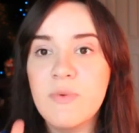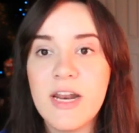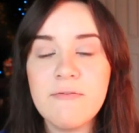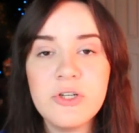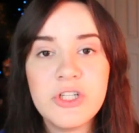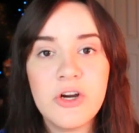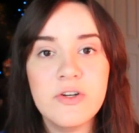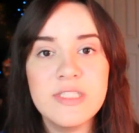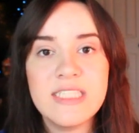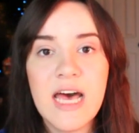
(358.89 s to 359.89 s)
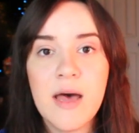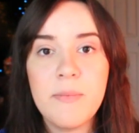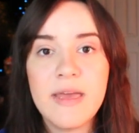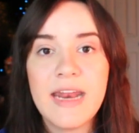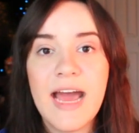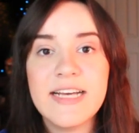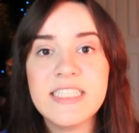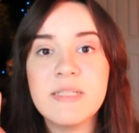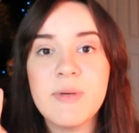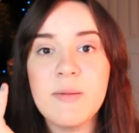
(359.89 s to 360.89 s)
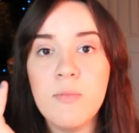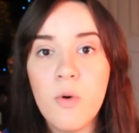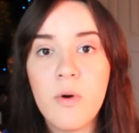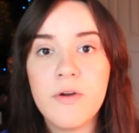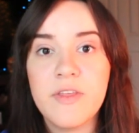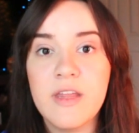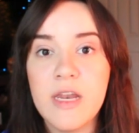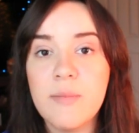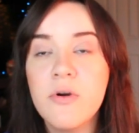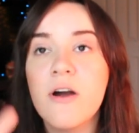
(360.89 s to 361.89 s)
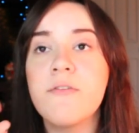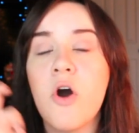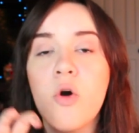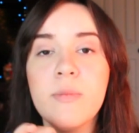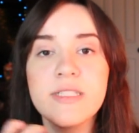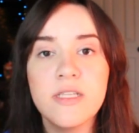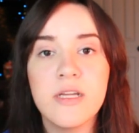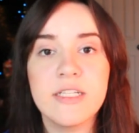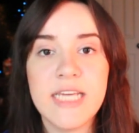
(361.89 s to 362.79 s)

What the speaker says: whatever turns up, it has to be more than the number of omens on the